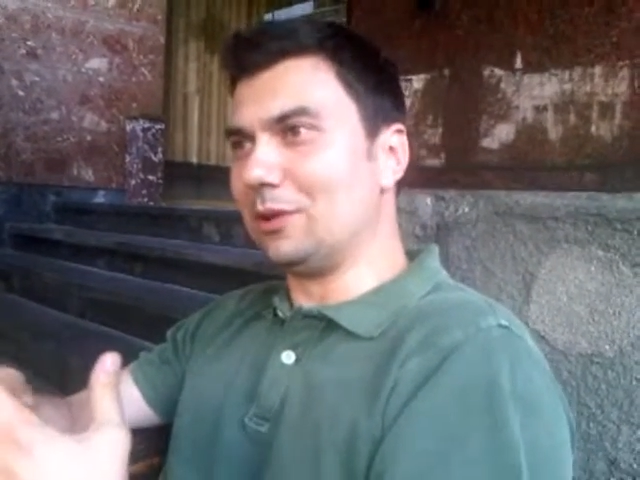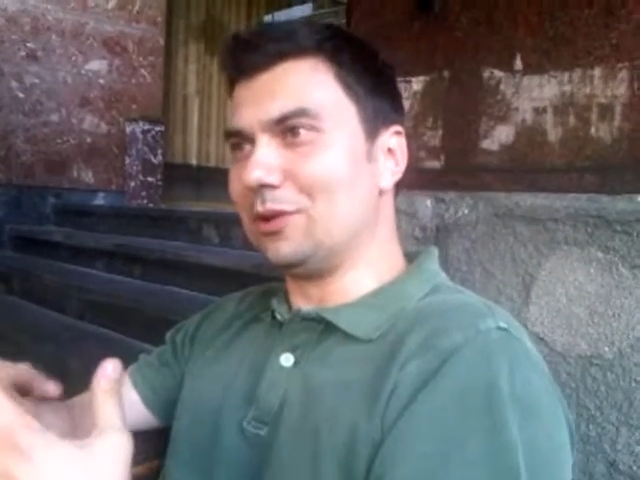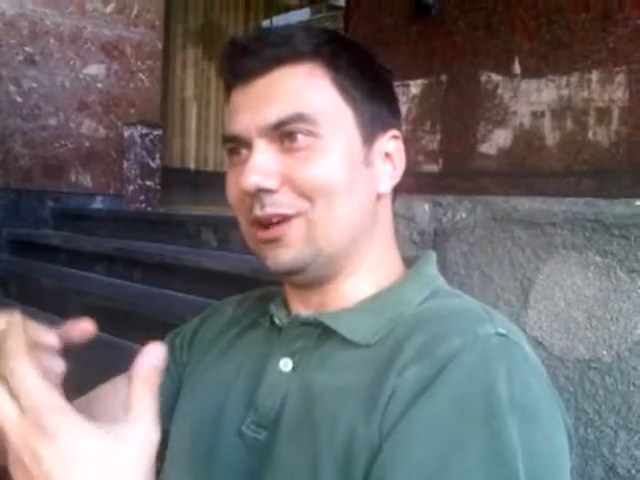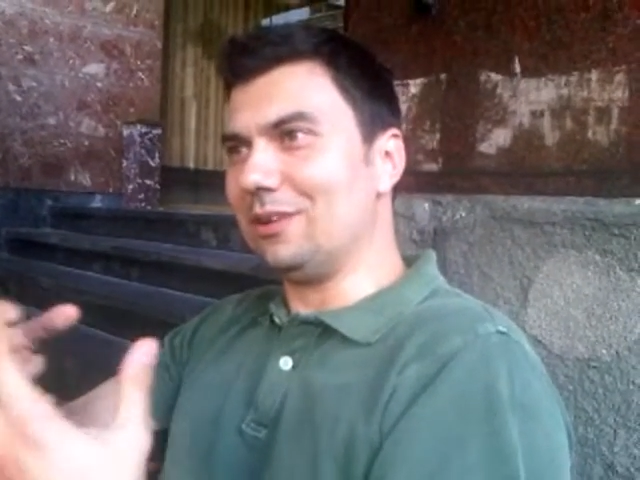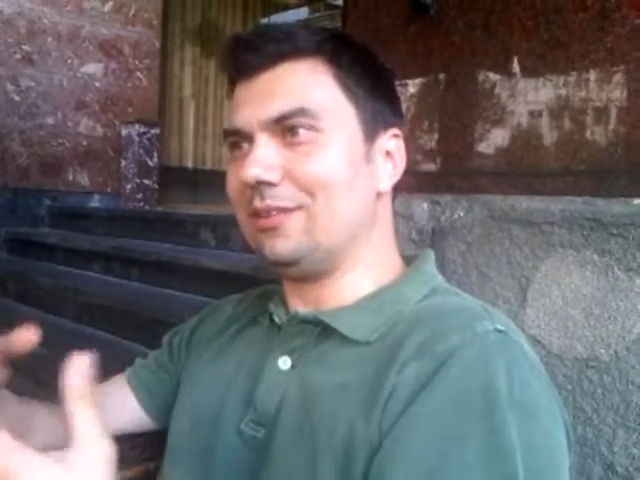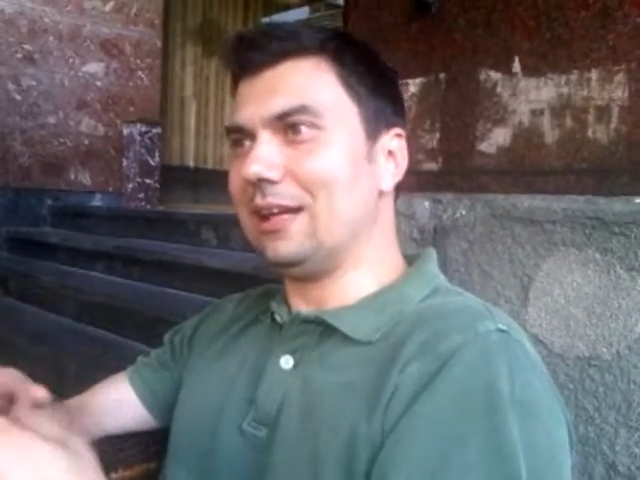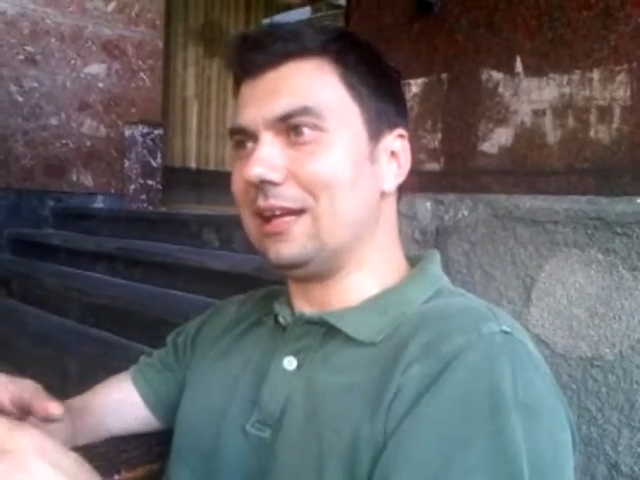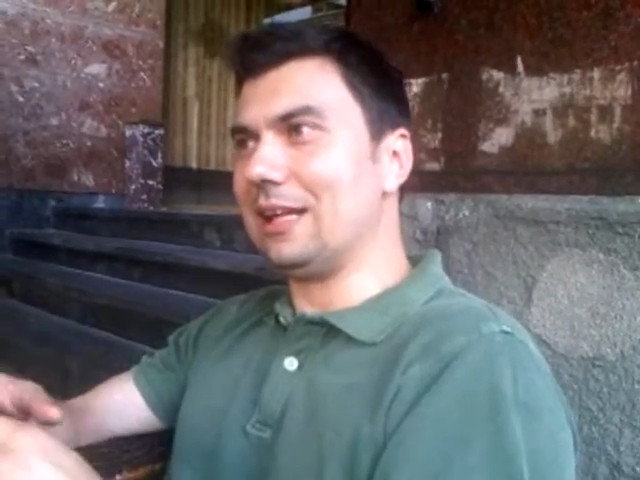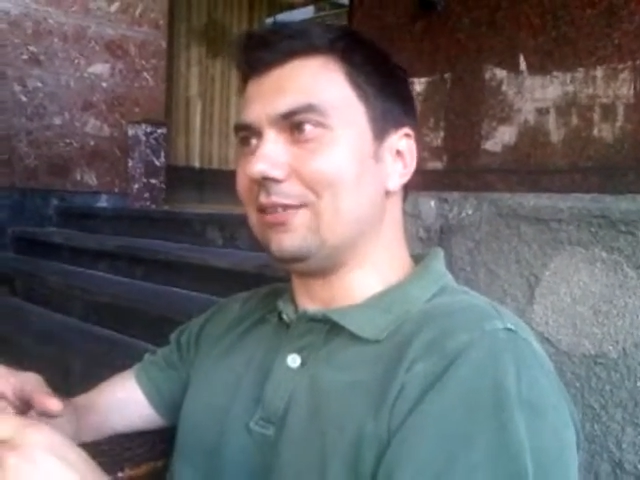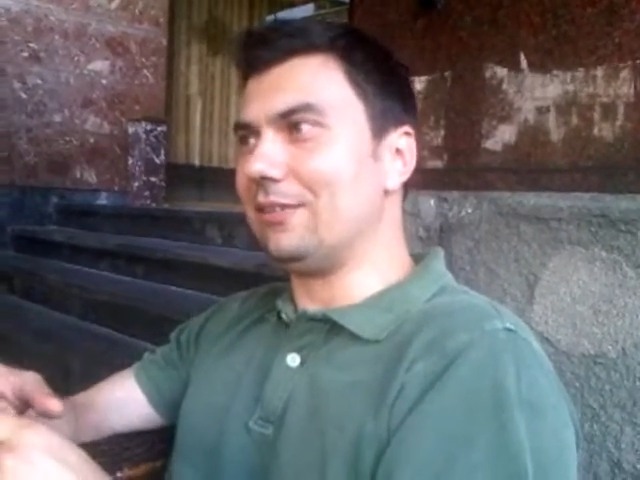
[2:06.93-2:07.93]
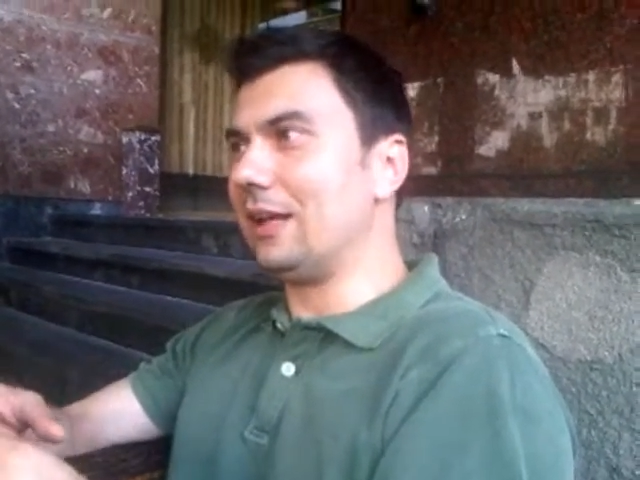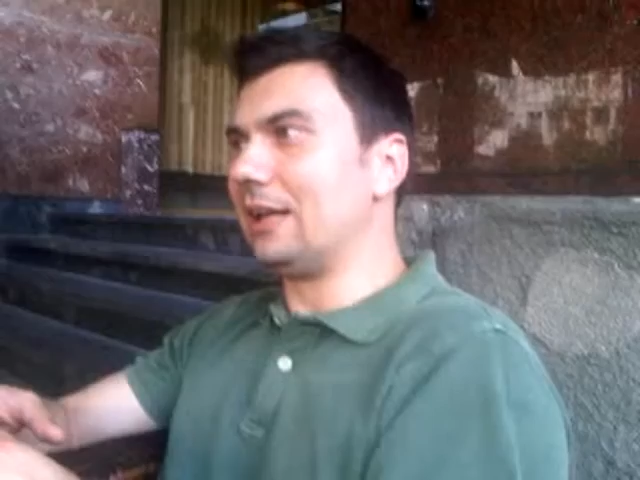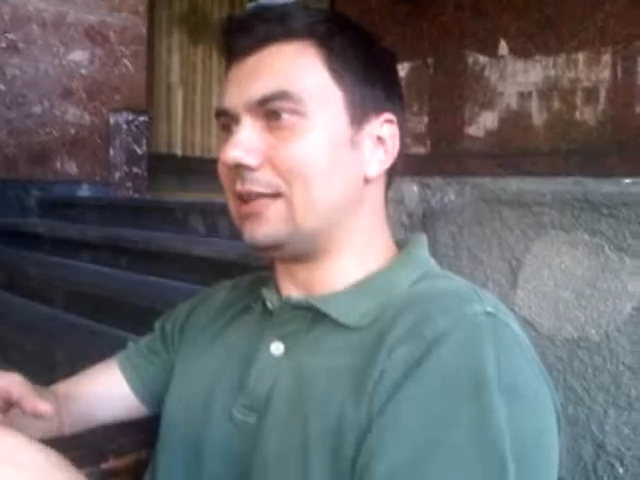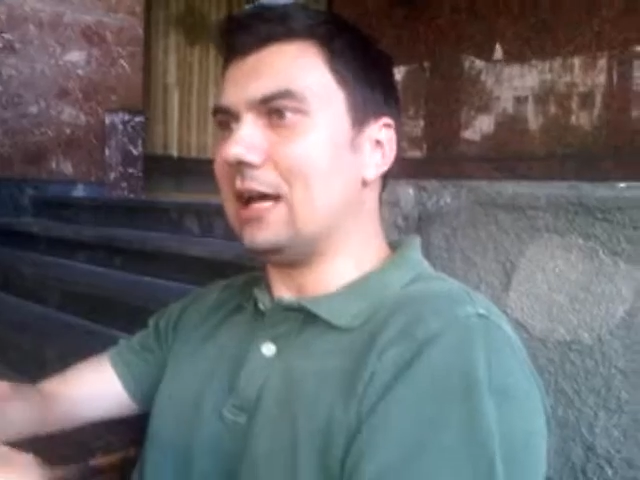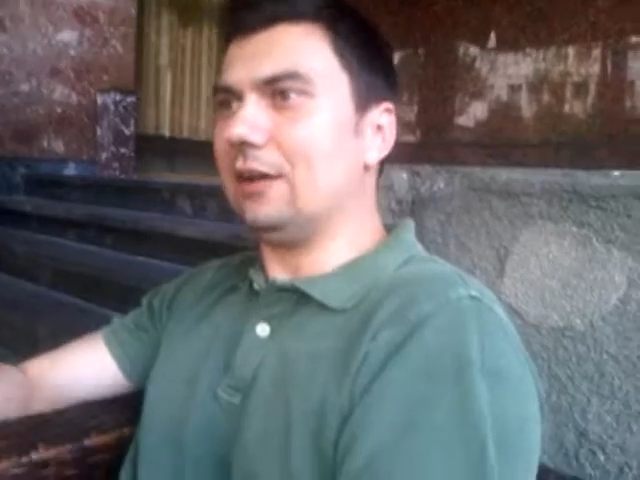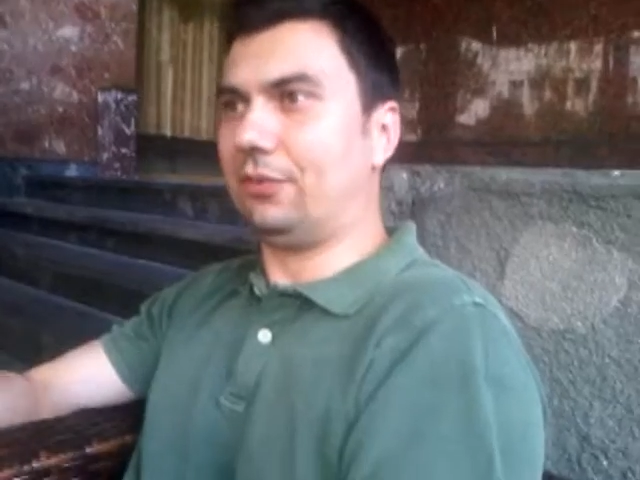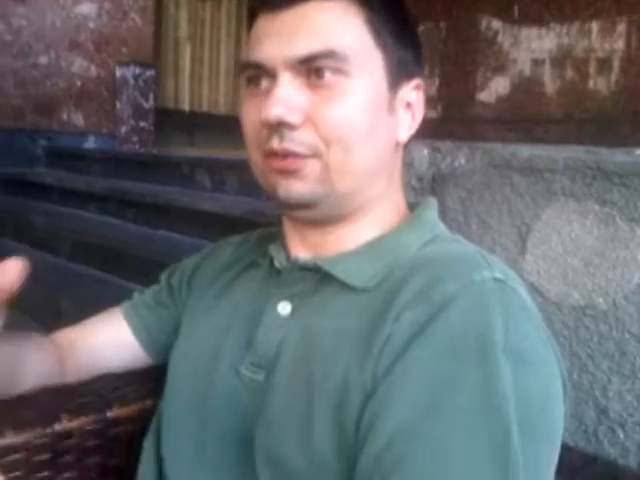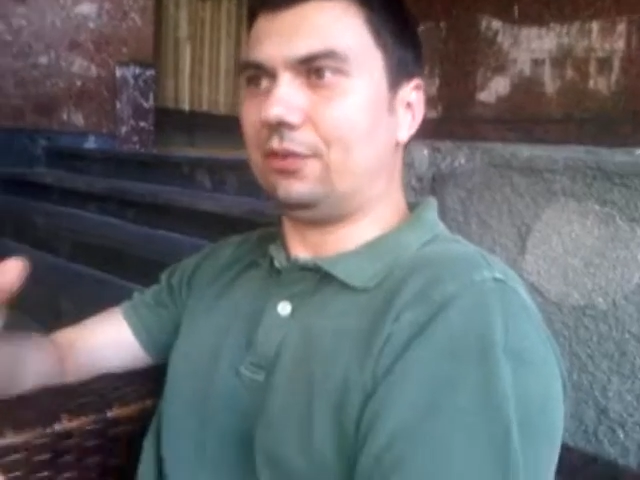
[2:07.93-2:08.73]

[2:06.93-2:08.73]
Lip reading: you know, and very, very tough